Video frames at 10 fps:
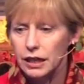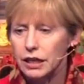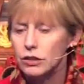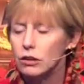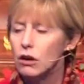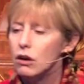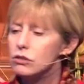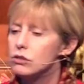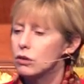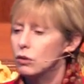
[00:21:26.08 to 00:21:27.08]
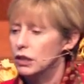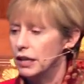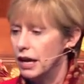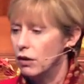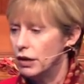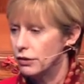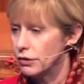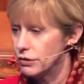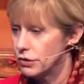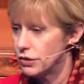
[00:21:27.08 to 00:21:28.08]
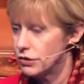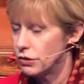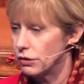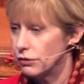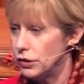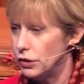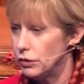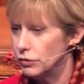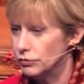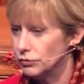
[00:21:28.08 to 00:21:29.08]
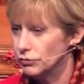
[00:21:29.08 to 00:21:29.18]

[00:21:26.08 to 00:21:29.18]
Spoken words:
And to also allow others to serve you.